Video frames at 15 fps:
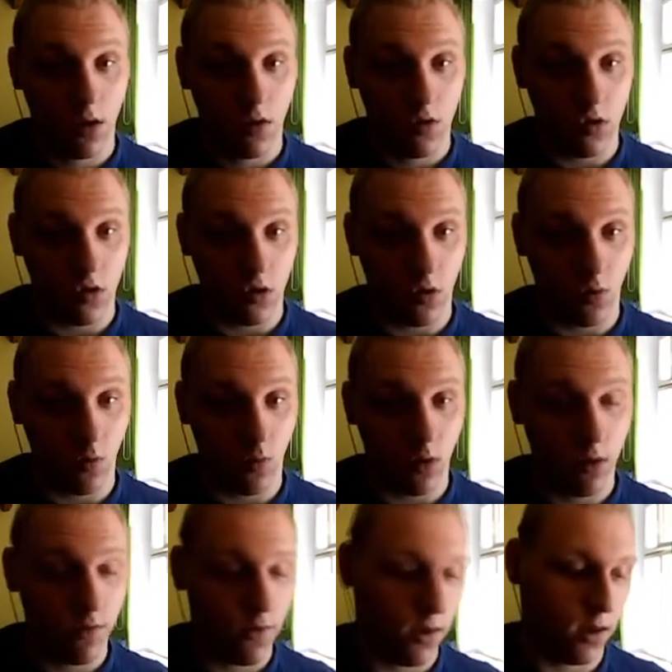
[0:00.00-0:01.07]
So one
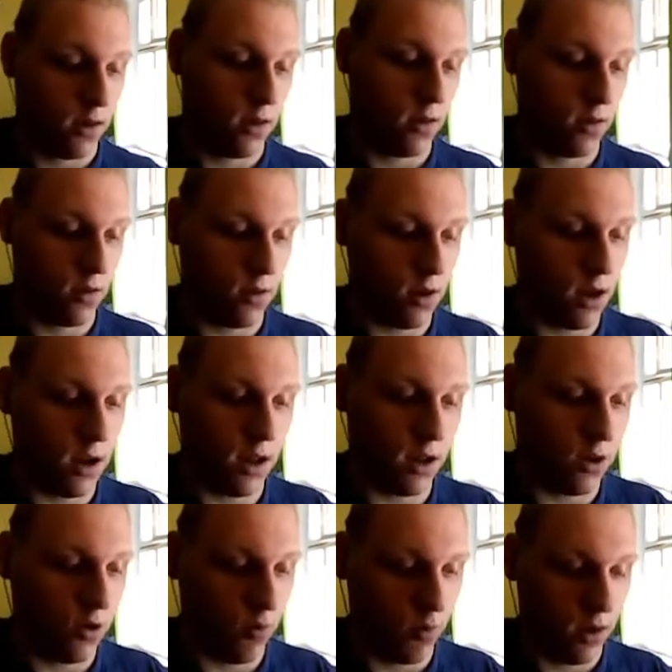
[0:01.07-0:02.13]
thing I like
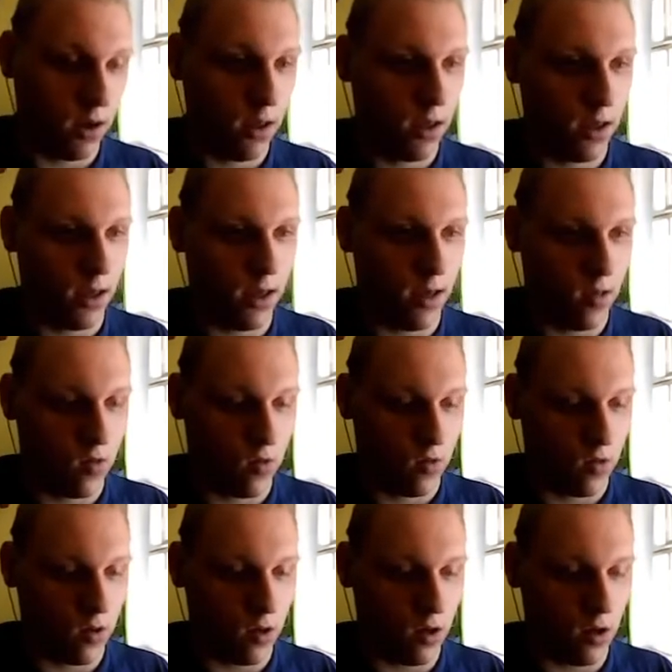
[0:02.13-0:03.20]
doing
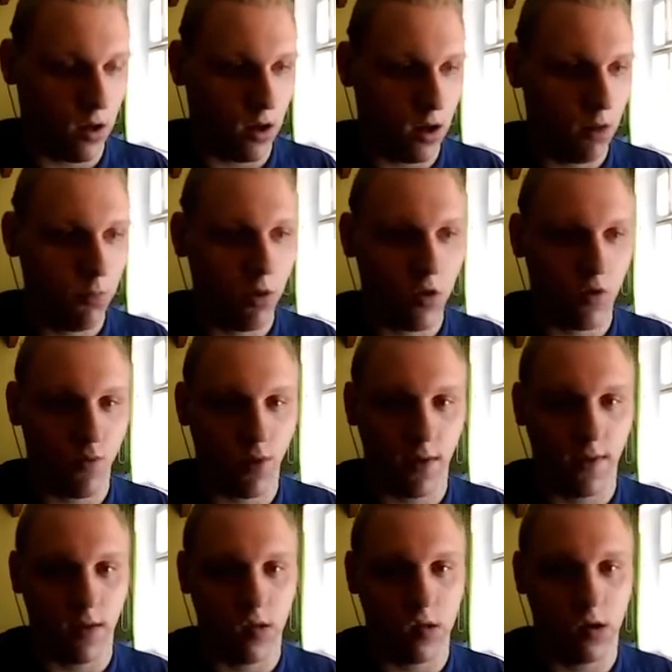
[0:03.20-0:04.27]
is, let me just
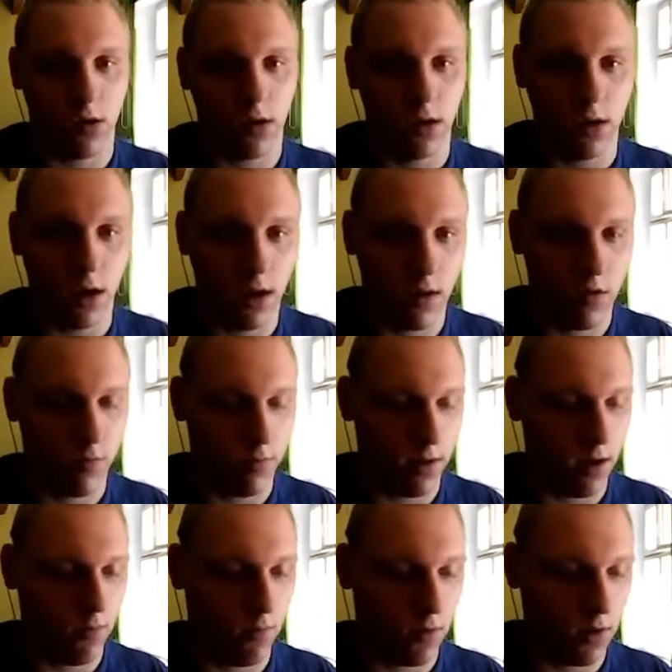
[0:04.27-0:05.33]
write this out and then
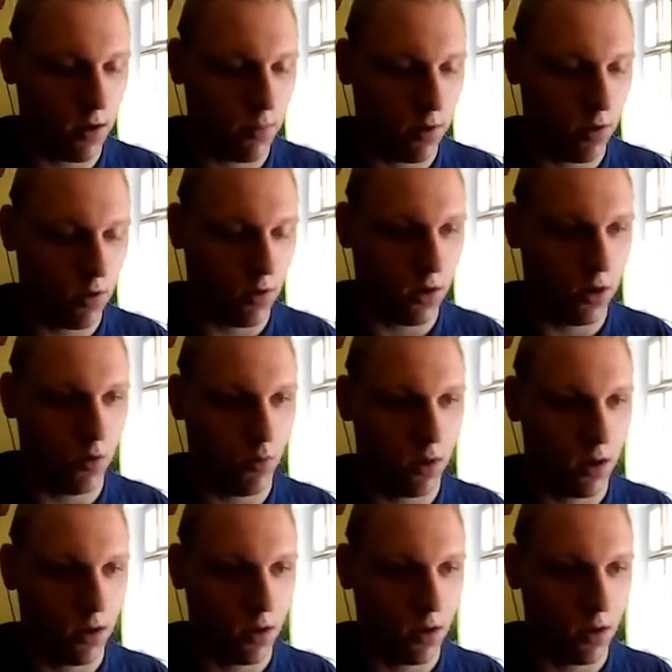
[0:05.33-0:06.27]
explain what I'm actually doing.